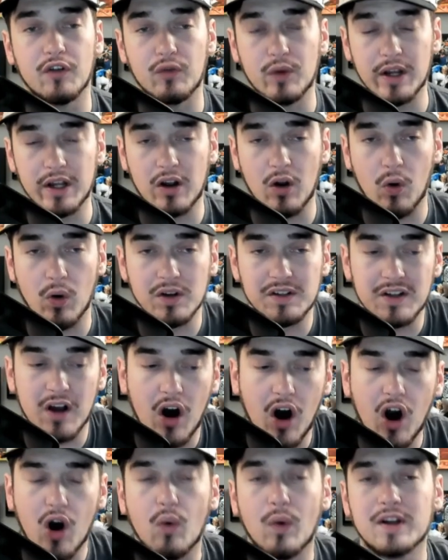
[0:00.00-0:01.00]
we, of course,
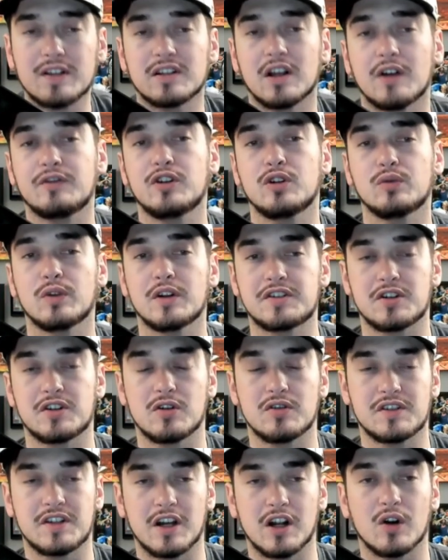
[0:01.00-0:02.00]
always love new
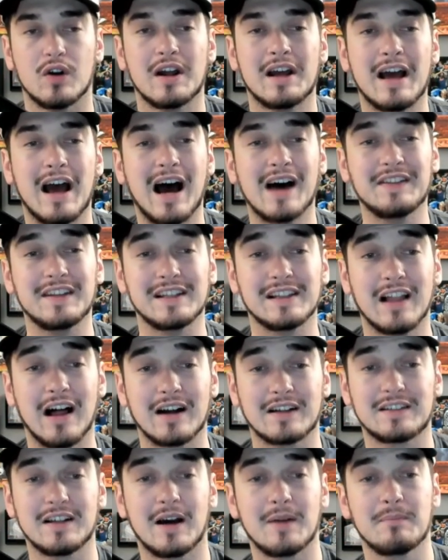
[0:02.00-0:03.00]
listeners here on the
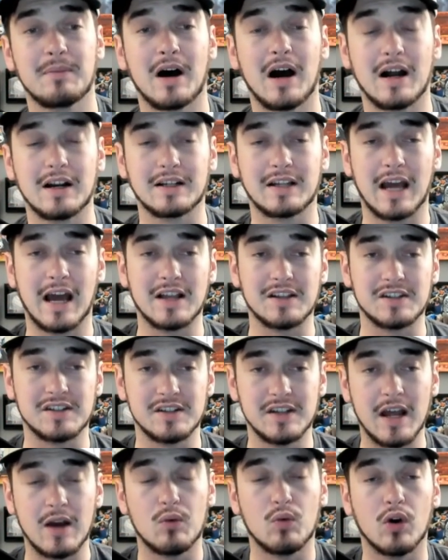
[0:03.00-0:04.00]
Locked On Podcast
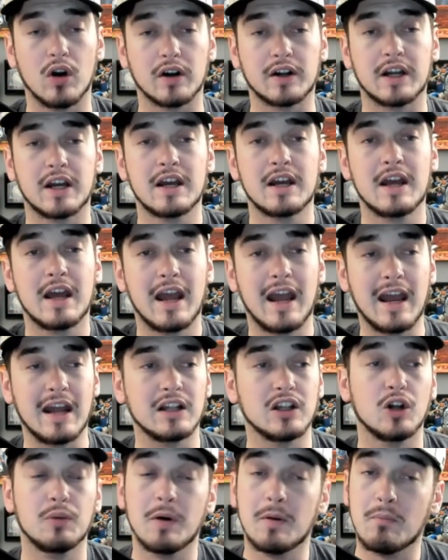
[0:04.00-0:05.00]
Network. And a
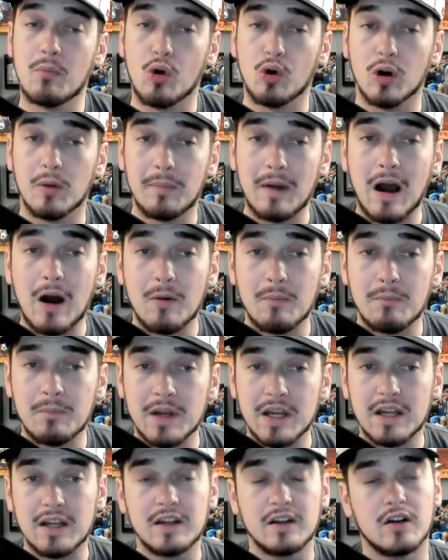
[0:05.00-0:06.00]
little bit more about
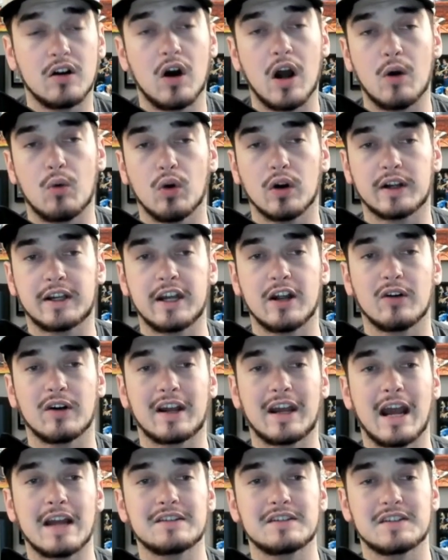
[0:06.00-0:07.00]
me. You know, I work here in
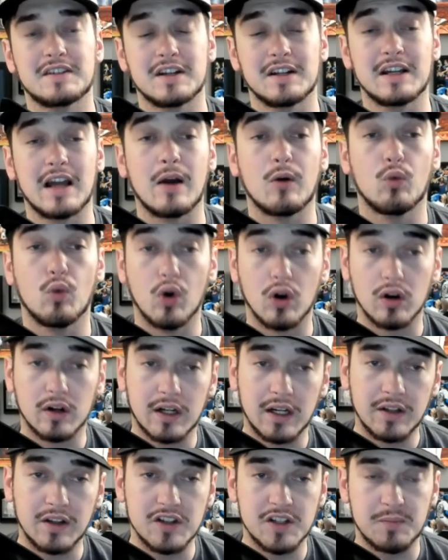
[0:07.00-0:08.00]
Kansas City. I work
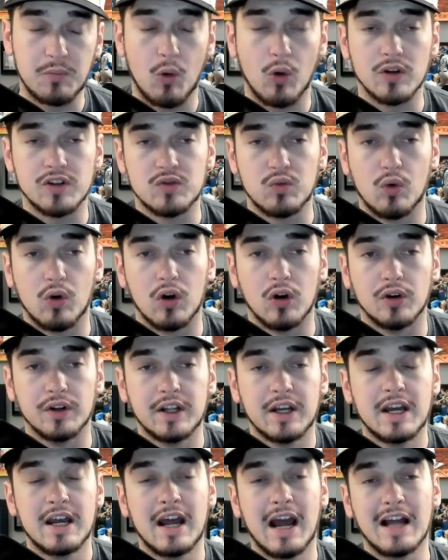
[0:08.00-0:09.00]
in the sports
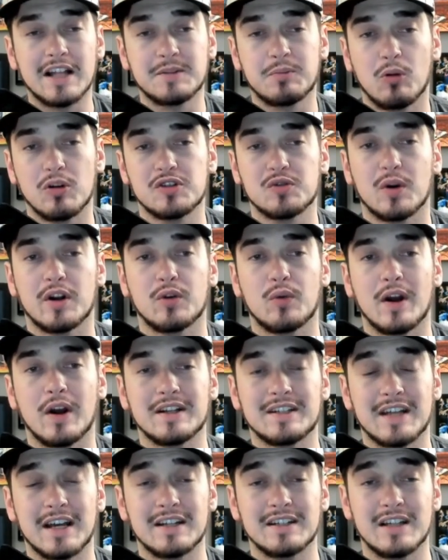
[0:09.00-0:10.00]
world at Sports Radio
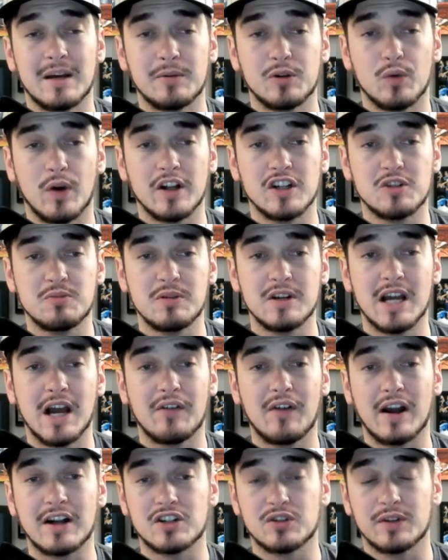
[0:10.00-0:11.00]
810 WHB.
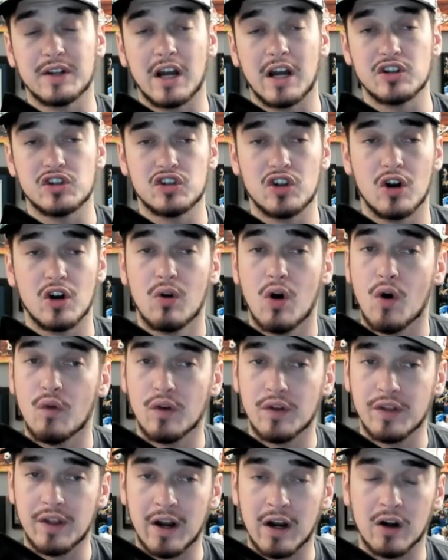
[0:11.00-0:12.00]
I've actually got a show
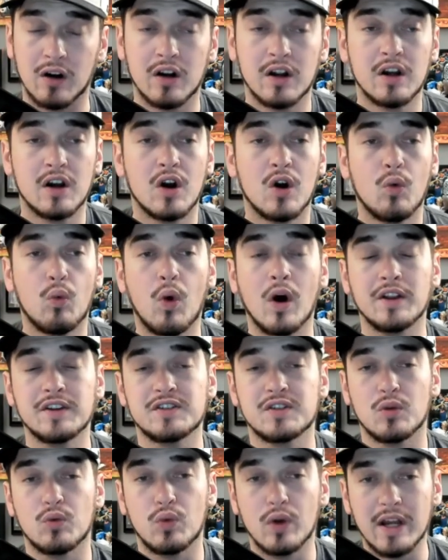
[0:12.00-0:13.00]
over there
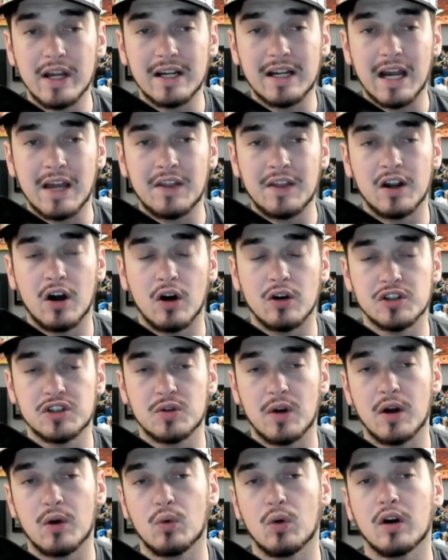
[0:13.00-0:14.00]
once a week. And then also
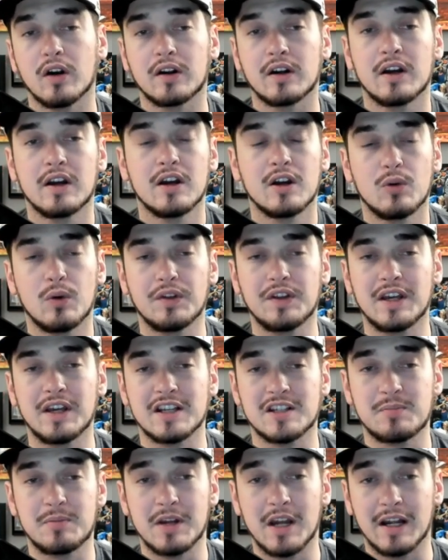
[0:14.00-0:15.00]
I work with
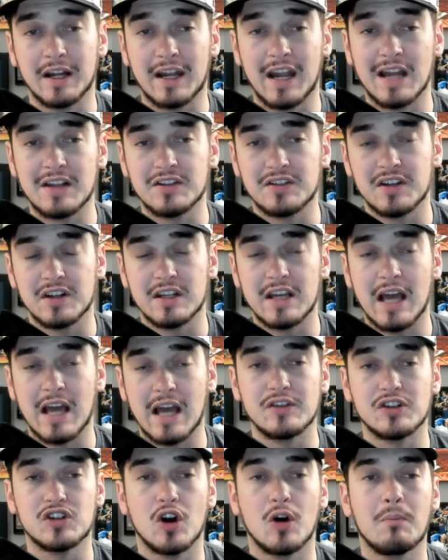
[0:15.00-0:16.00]
ESPN Kansas City. I have
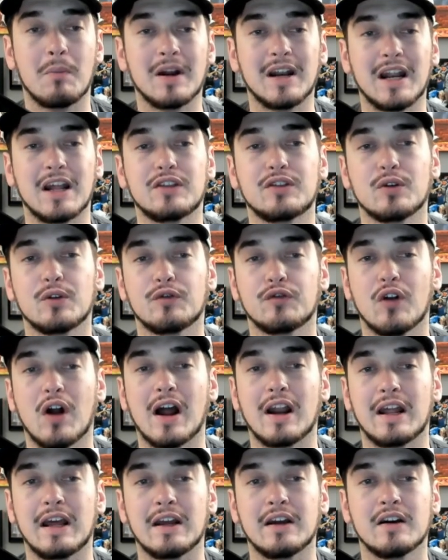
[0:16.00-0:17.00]
a show Monday through
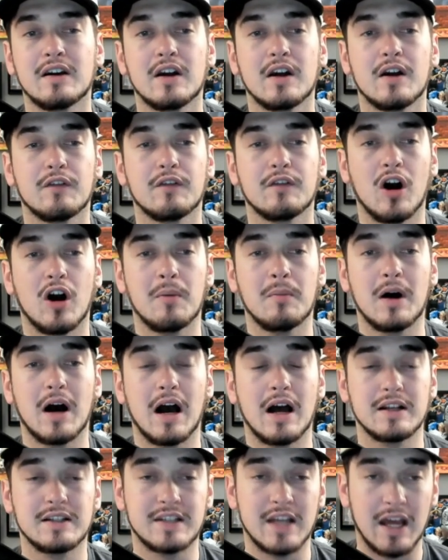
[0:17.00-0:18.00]
Friday from
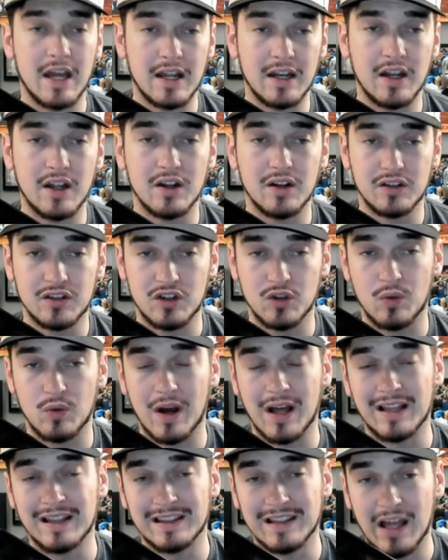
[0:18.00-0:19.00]
10 to
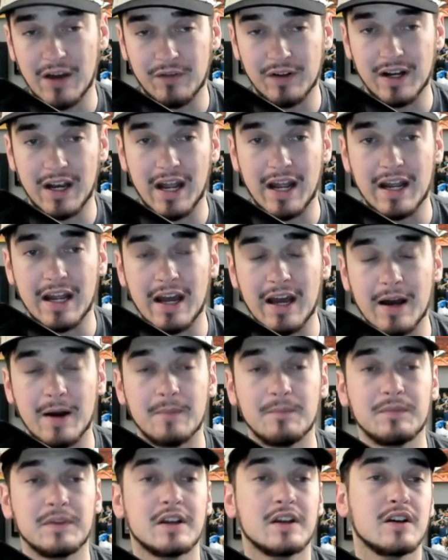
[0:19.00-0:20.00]
11
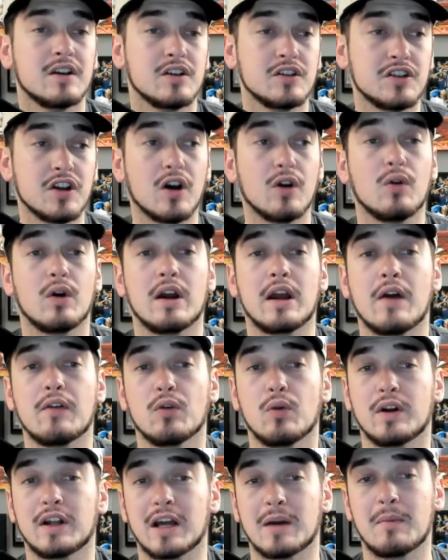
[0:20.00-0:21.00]
a.m. So if you ever
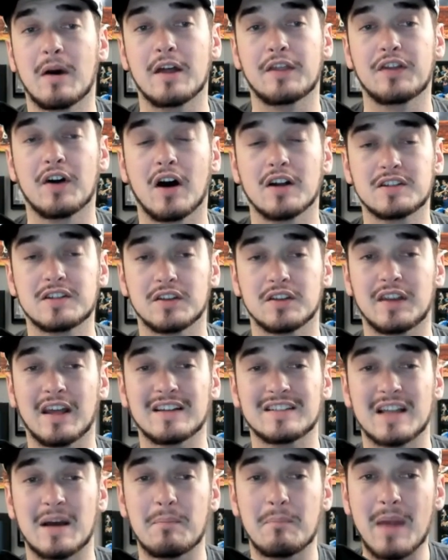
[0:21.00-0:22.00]
want to get my thoughts on
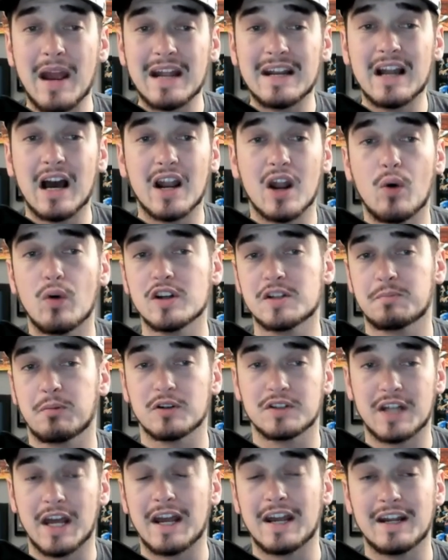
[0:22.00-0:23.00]
things that may not always
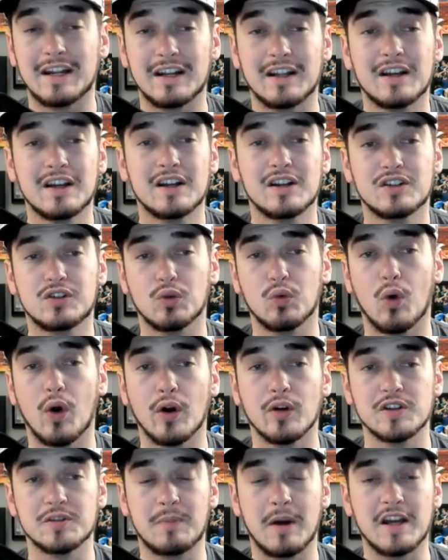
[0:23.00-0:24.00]
pertain to
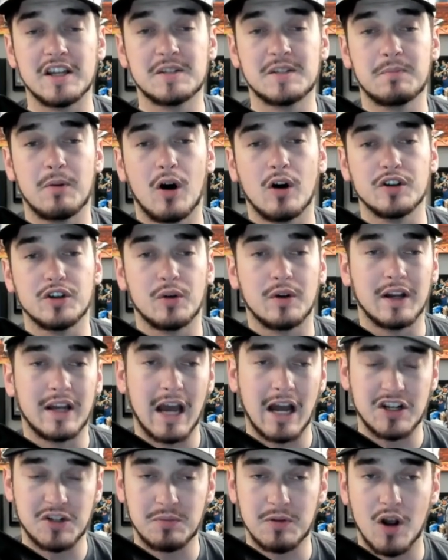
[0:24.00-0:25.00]
Royals baseball, you can
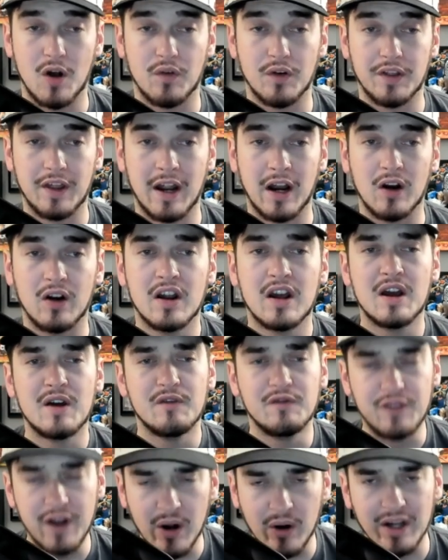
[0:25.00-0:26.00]
catch me over there.
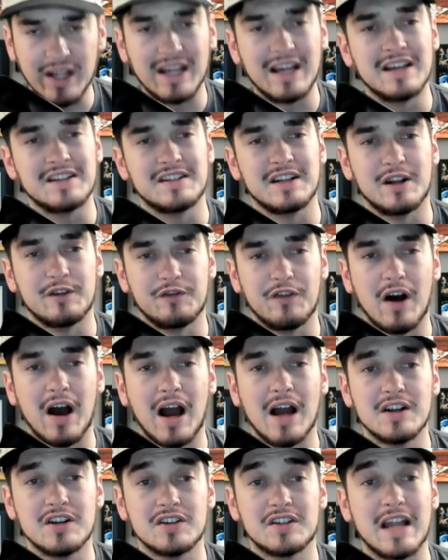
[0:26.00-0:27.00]
Very easy to
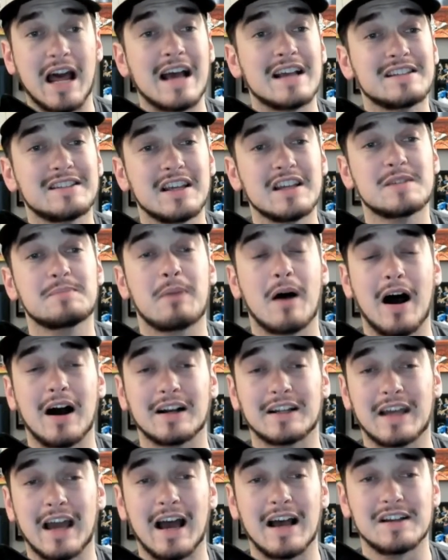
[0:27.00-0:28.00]
find, just as this
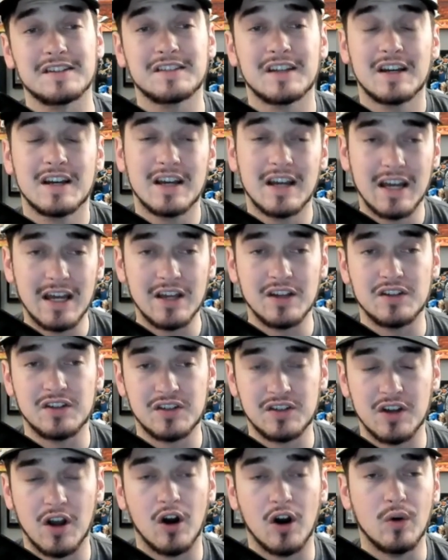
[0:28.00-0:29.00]
podcast is
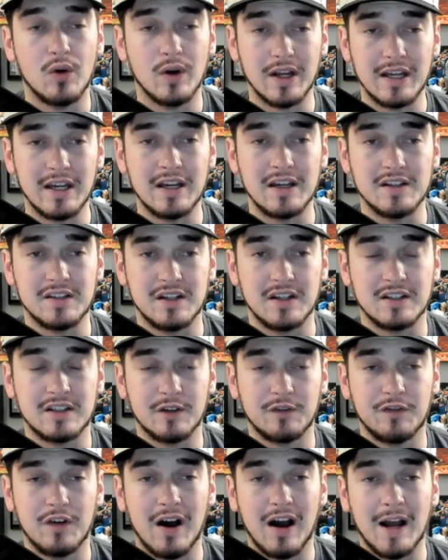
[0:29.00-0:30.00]
so easy to
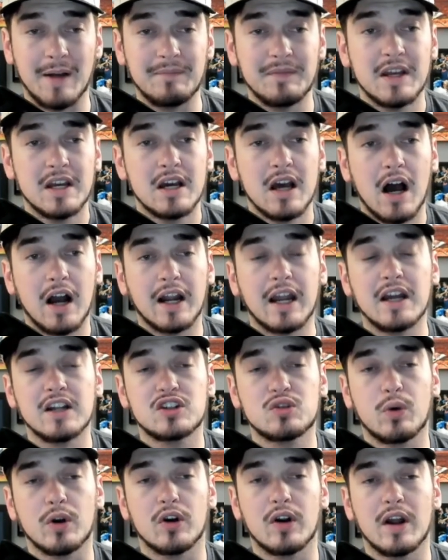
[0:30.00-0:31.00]
find. Again,
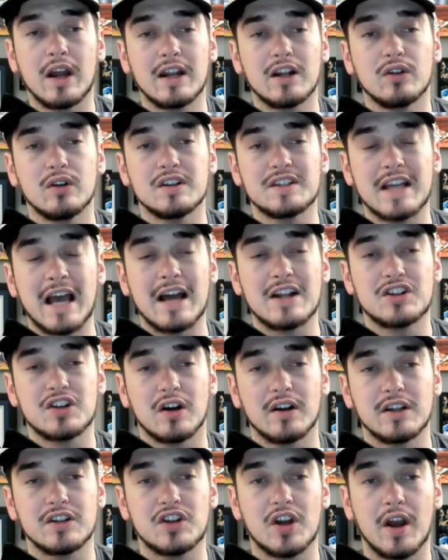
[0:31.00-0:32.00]
Twitter handle is at
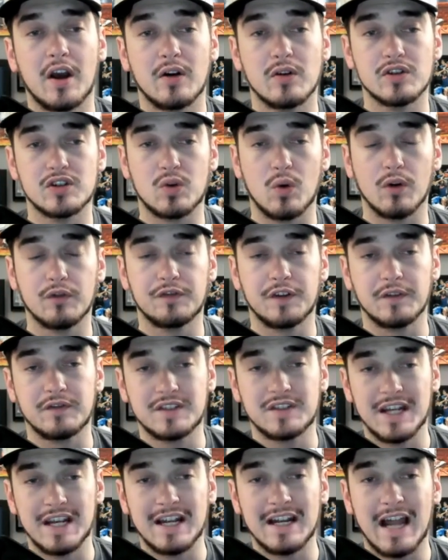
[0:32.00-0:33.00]

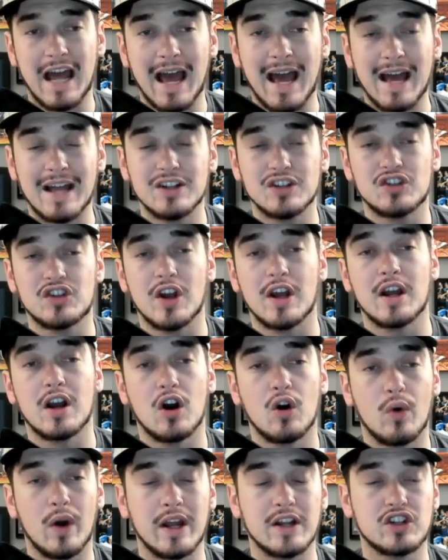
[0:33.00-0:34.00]
JohnnyJ_15, at
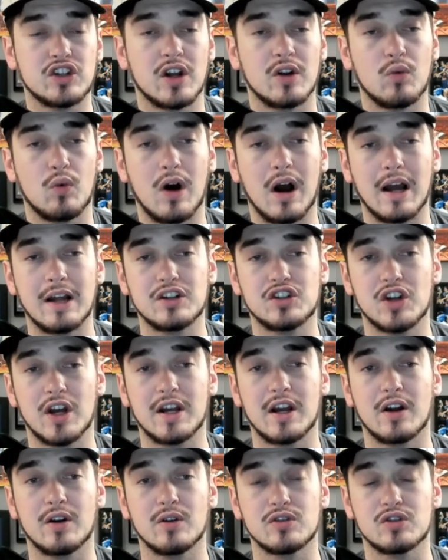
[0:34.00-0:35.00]

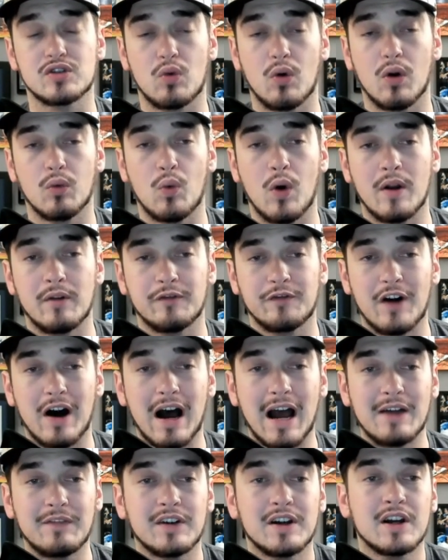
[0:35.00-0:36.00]

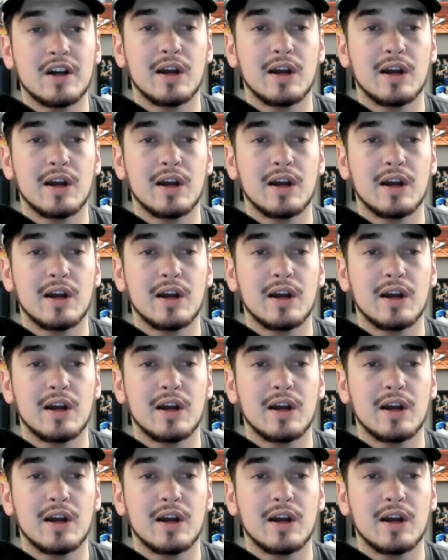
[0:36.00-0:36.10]
JohnnyJ_15.